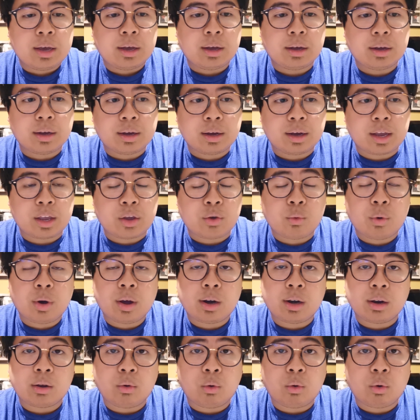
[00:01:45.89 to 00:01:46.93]
and you want
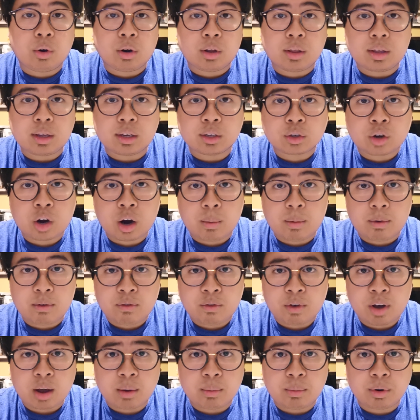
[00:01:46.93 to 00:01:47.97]
to order these carbon
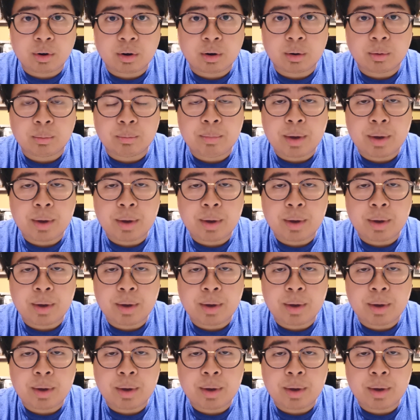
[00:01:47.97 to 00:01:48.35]
fiber